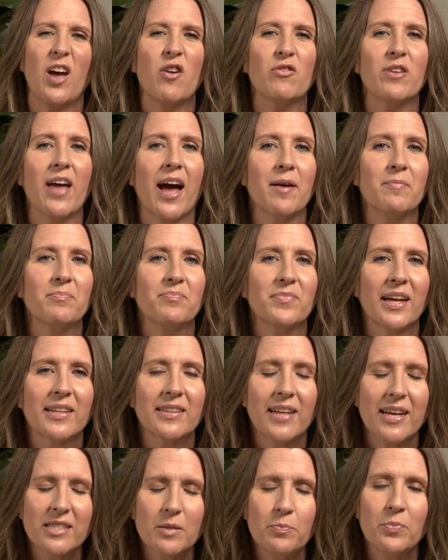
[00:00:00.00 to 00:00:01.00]
Oh, yeah, and
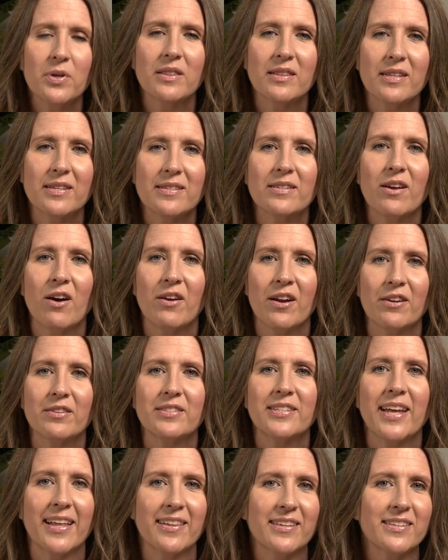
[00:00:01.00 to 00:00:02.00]
let's put this on our
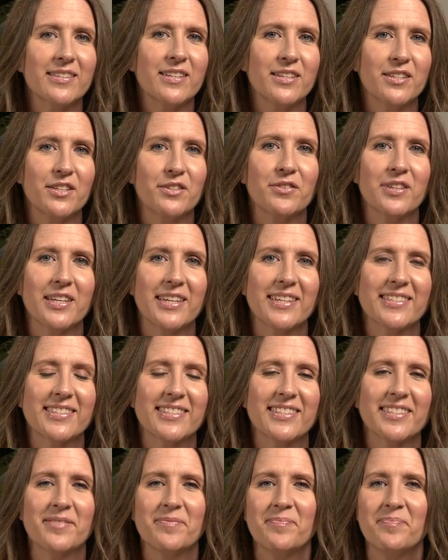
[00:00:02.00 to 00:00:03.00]
daily to do
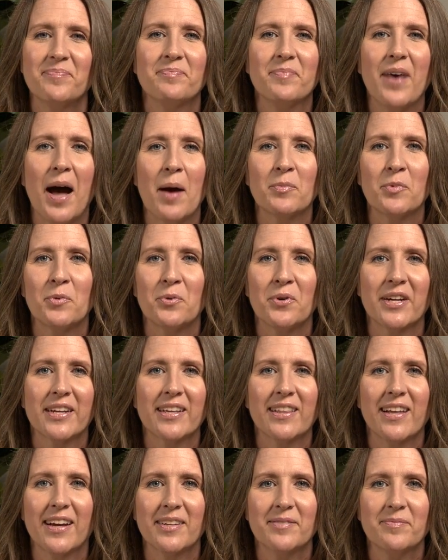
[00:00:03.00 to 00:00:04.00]
list. I'm Lori
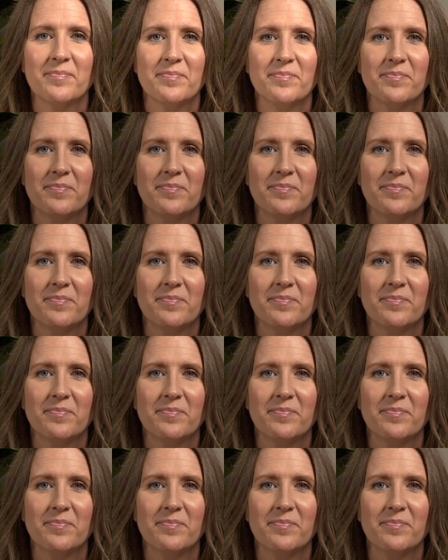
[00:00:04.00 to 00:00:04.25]
Cline.